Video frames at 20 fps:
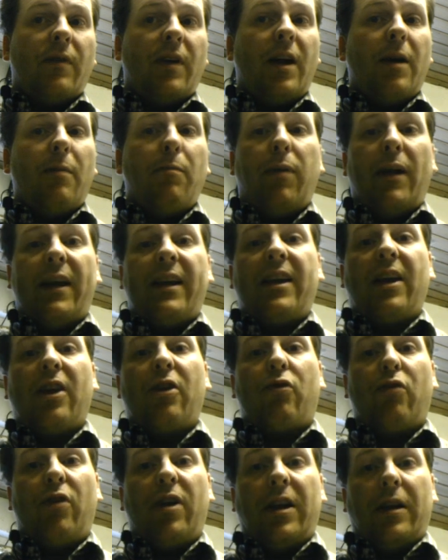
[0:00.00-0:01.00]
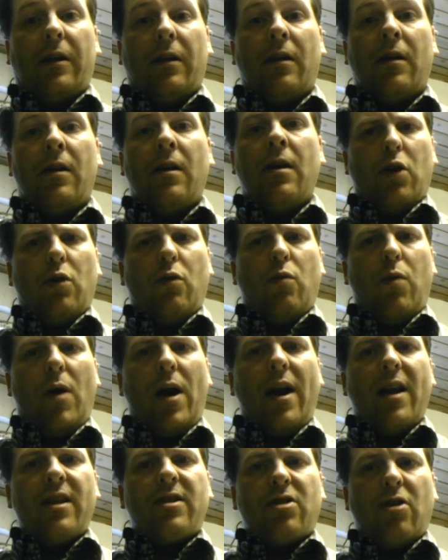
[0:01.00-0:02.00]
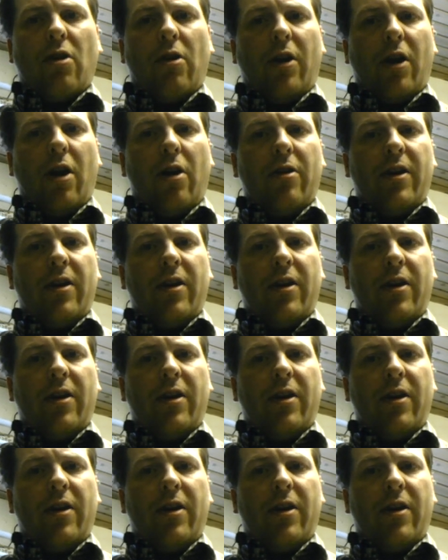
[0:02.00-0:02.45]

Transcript: They're blinking green. So what is going